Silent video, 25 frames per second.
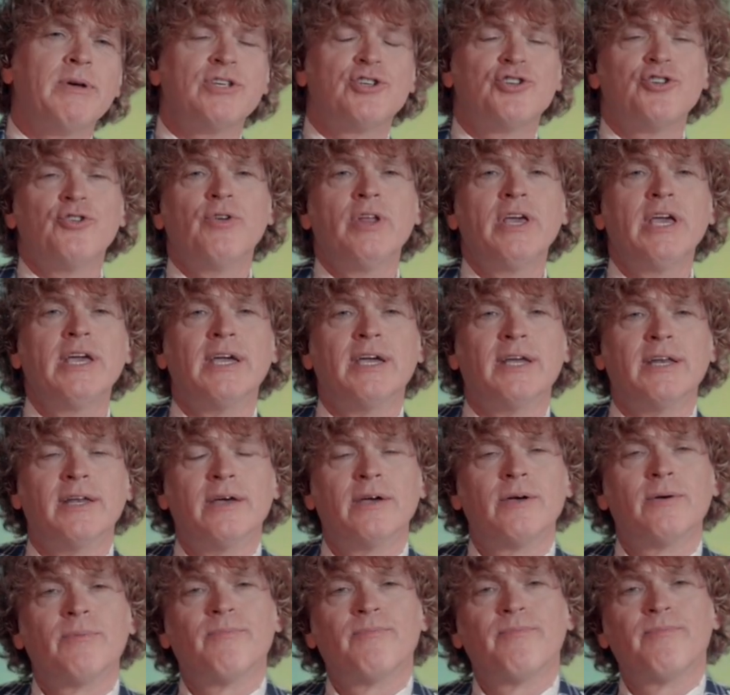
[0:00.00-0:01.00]
as you need
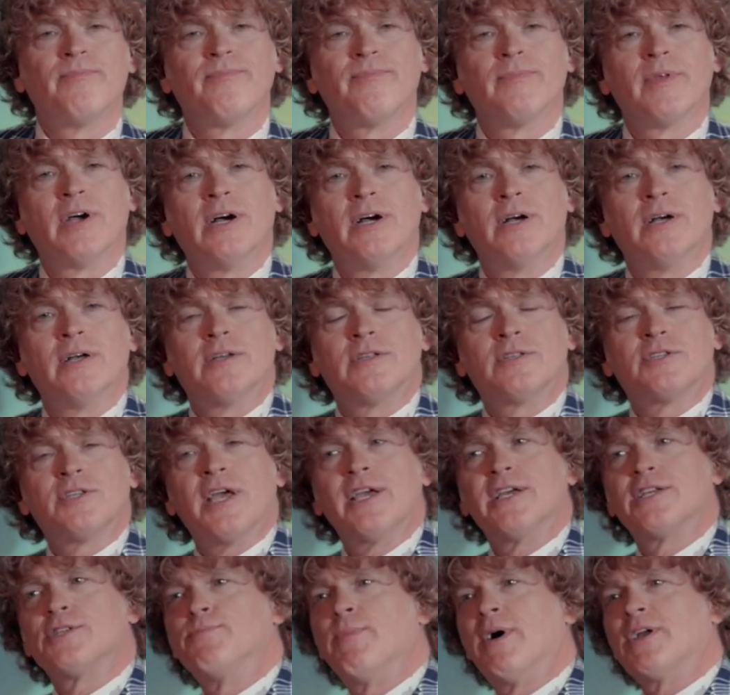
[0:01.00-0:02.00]

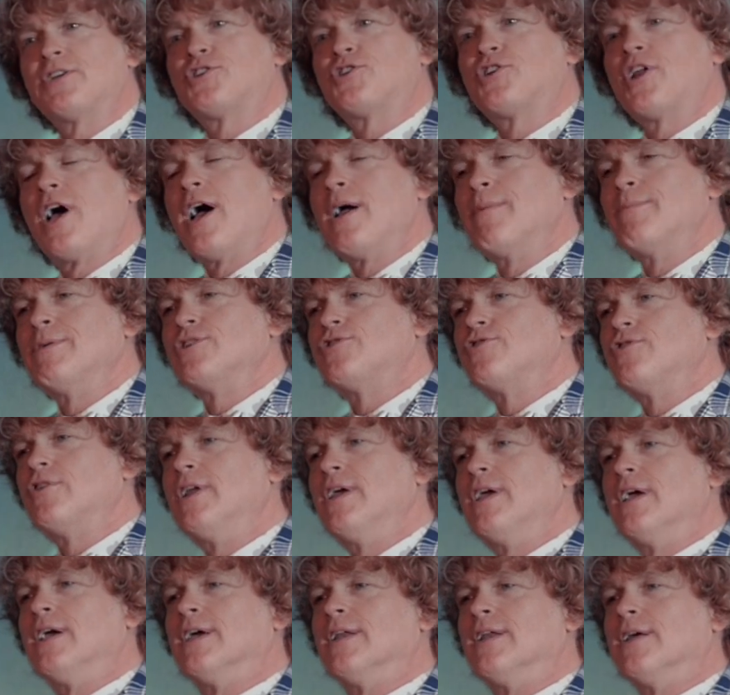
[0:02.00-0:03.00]
say as much time as you
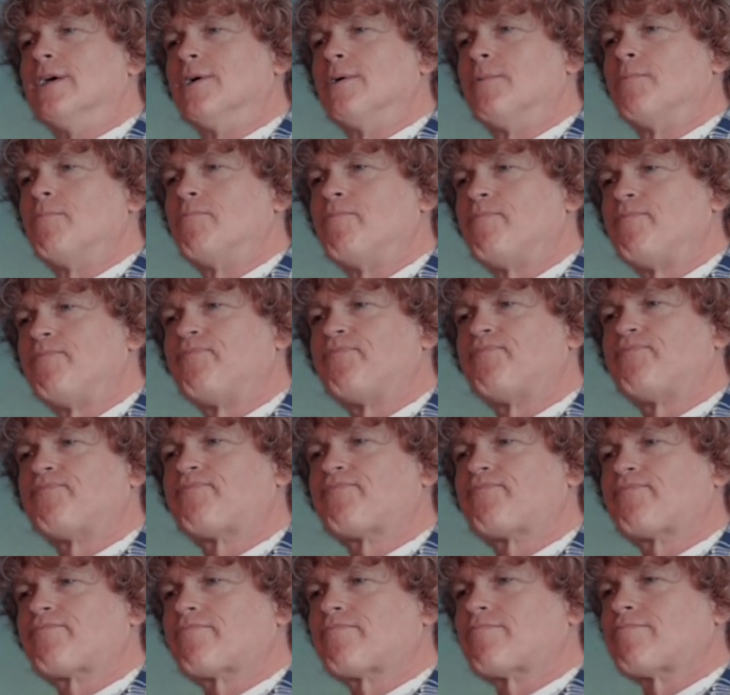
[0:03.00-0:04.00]
need as much
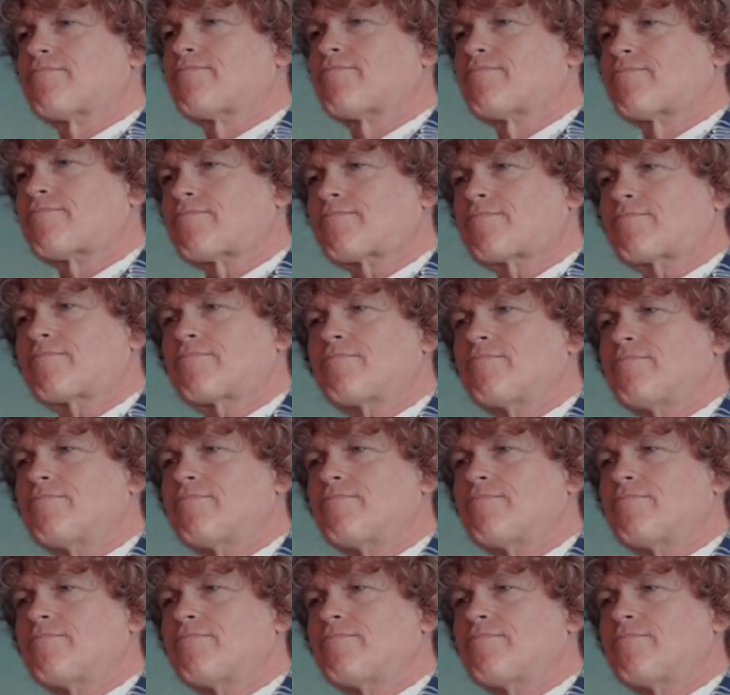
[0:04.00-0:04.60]
time as you need